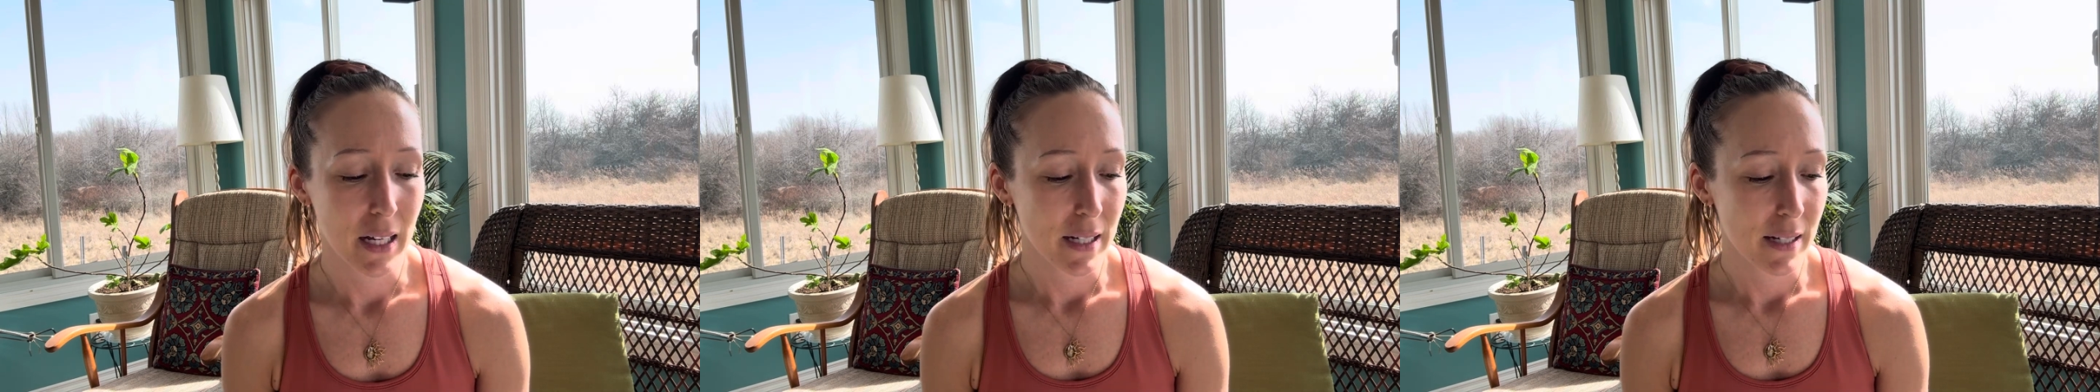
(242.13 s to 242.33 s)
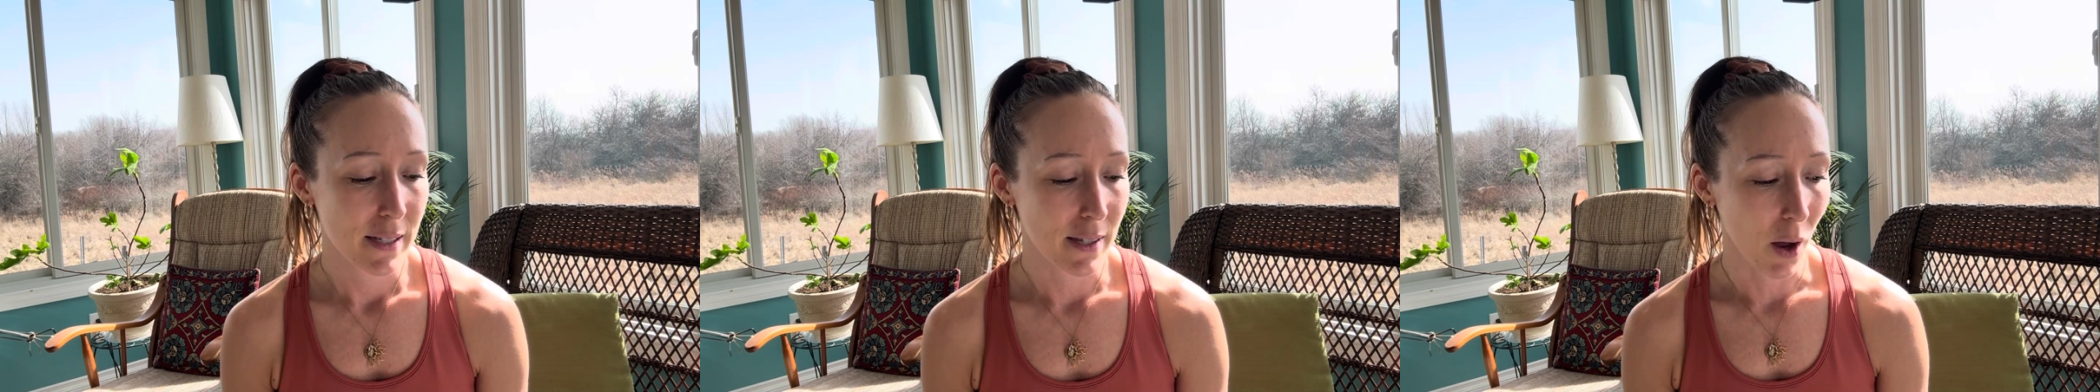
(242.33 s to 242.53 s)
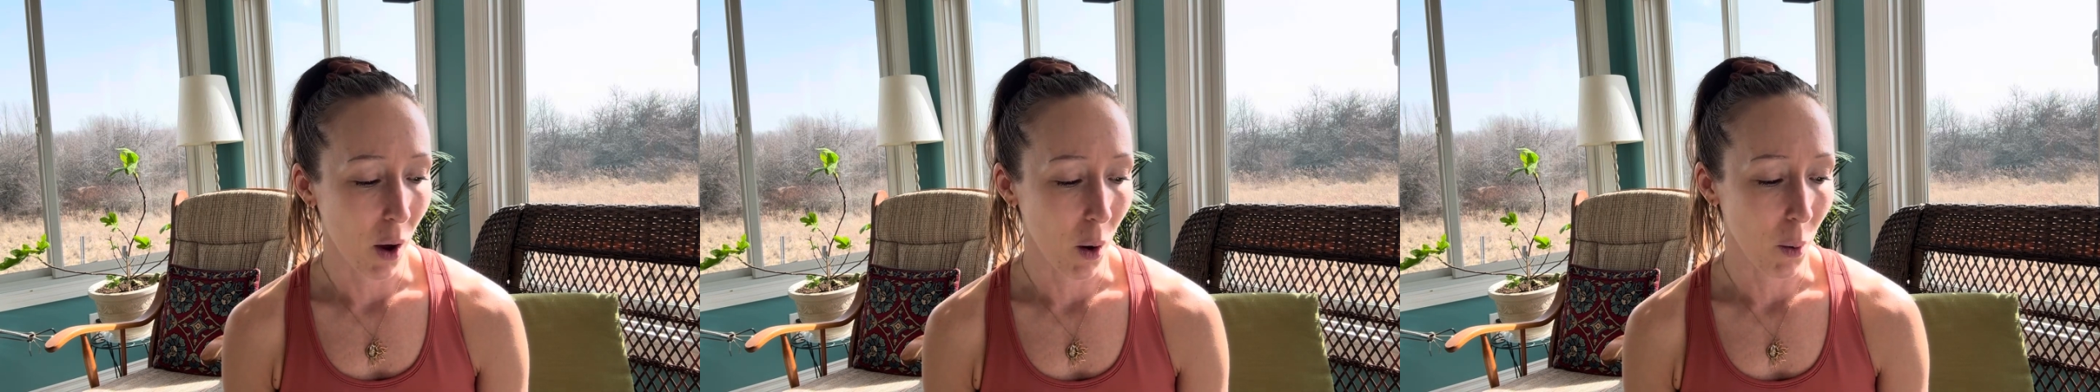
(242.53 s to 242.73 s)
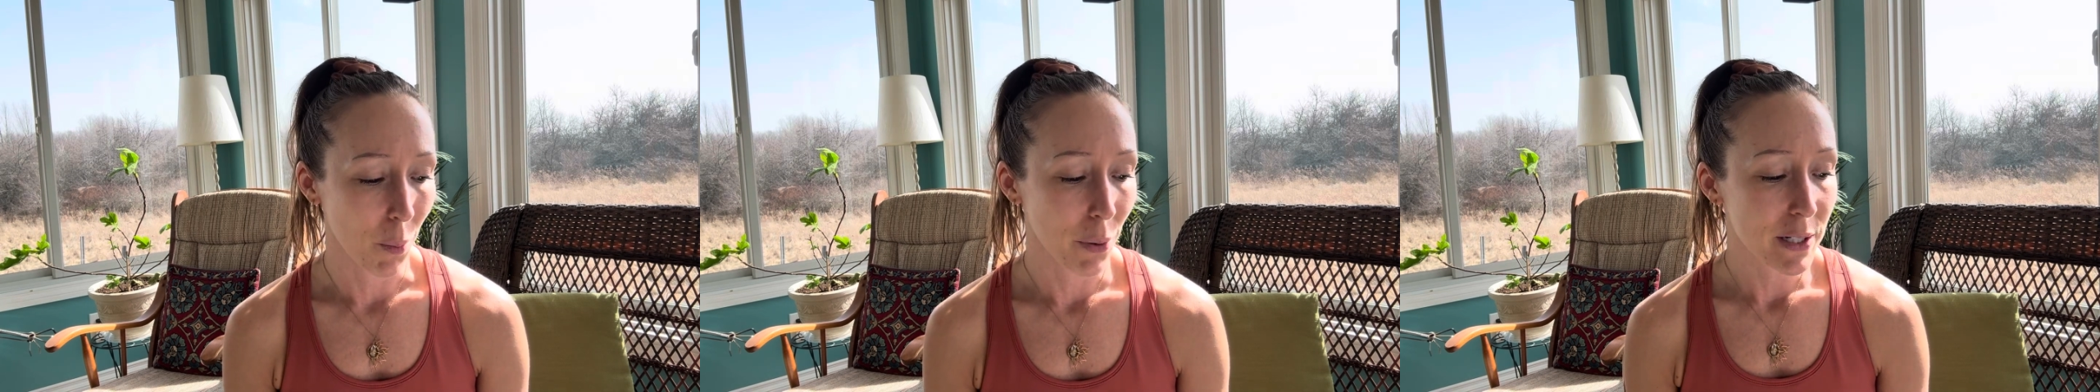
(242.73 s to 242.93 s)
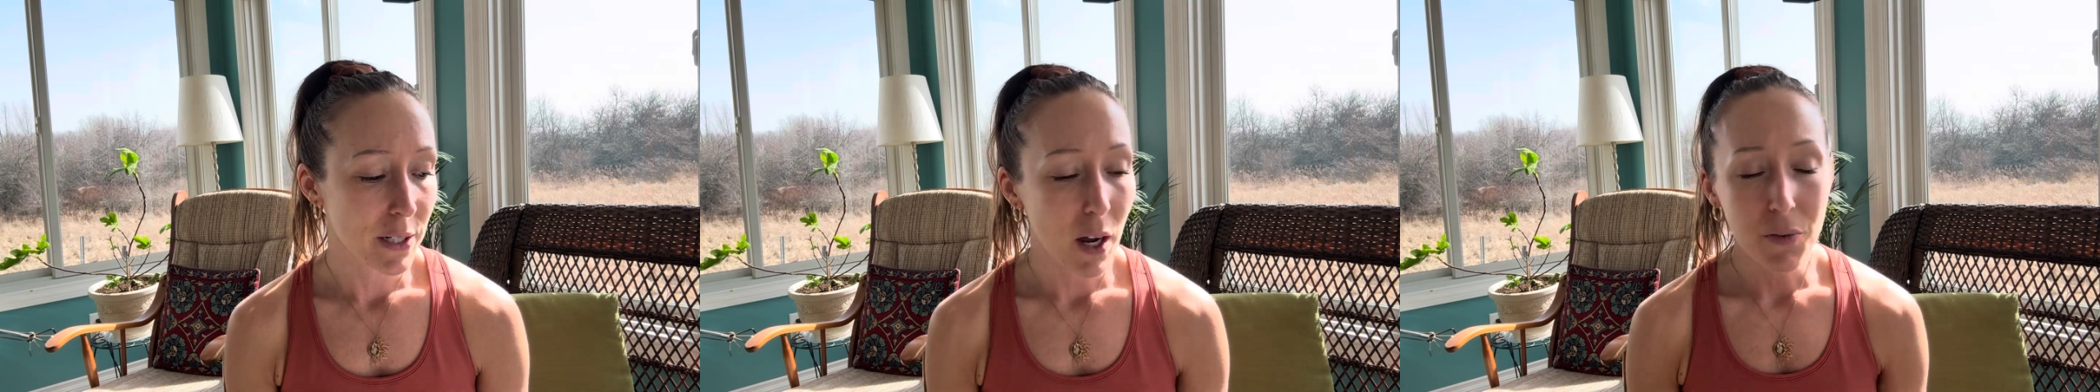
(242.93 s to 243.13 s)
So
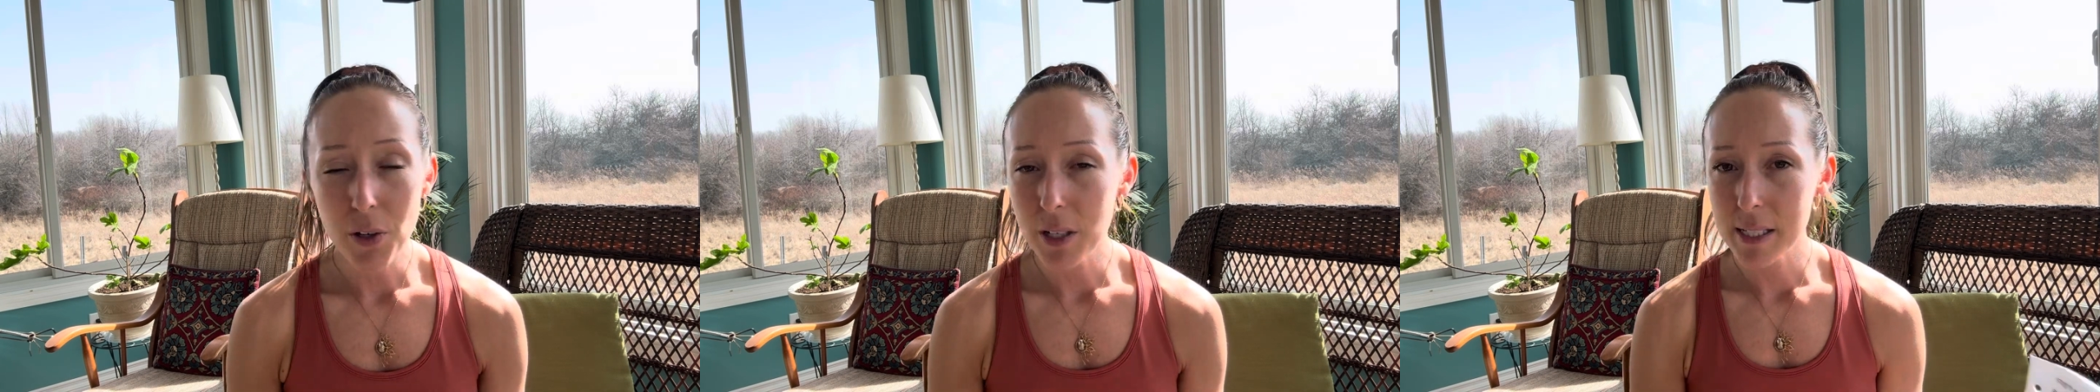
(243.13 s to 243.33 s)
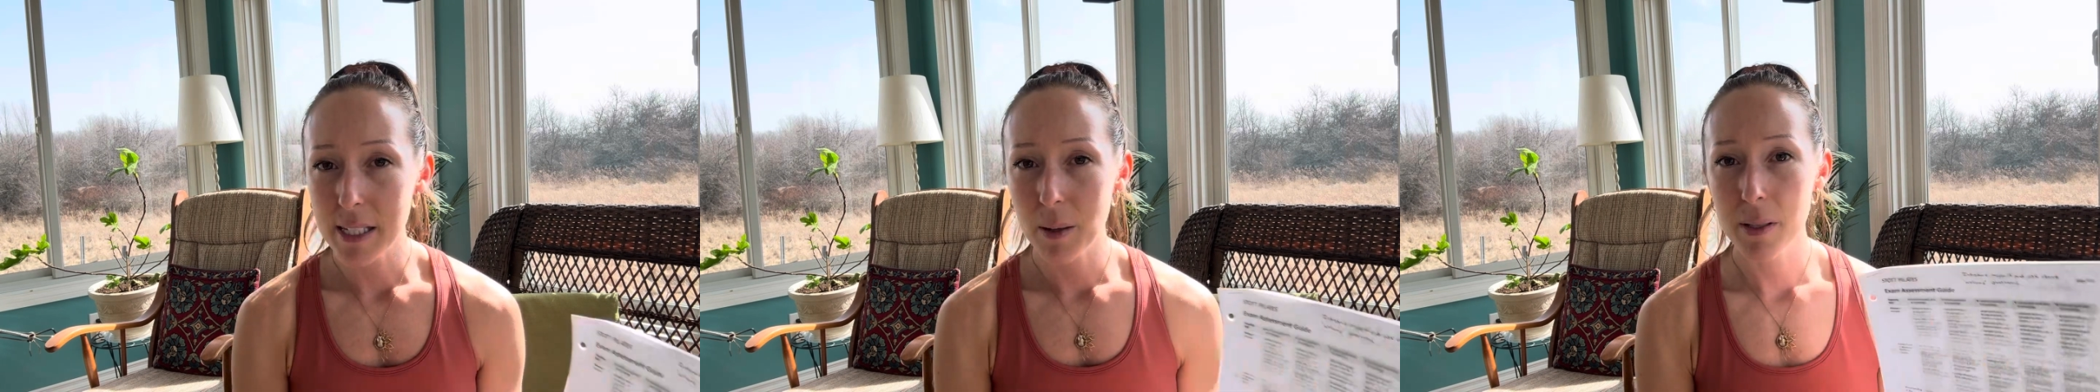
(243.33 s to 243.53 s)
print off your exam